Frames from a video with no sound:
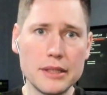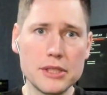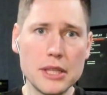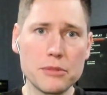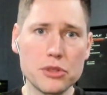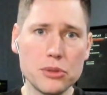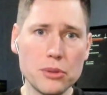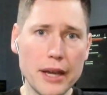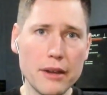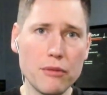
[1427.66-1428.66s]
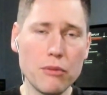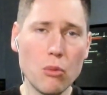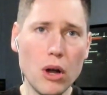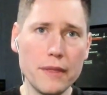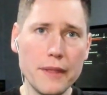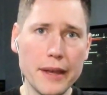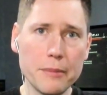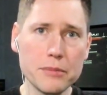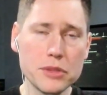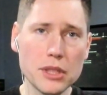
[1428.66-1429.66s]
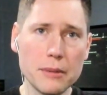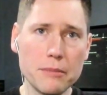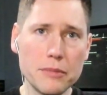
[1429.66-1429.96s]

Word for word: seems to have won them some